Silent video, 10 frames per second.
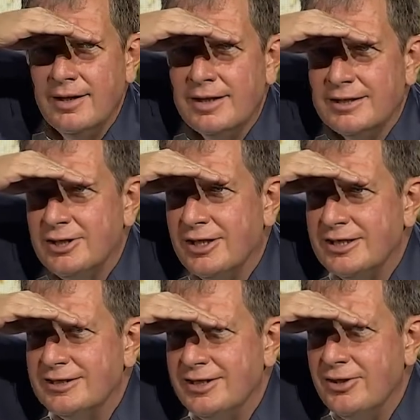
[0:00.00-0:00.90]
It's hard to
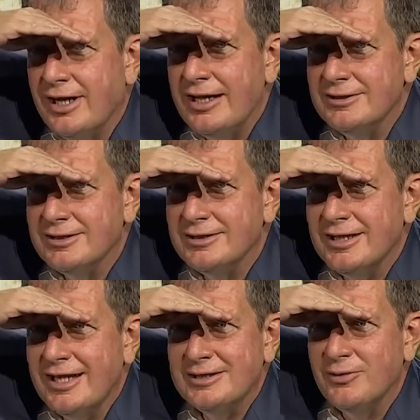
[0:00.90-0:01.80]
see you guys because the
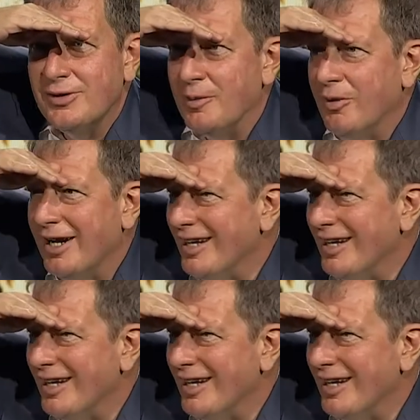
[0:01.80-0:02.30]
lights are very bright.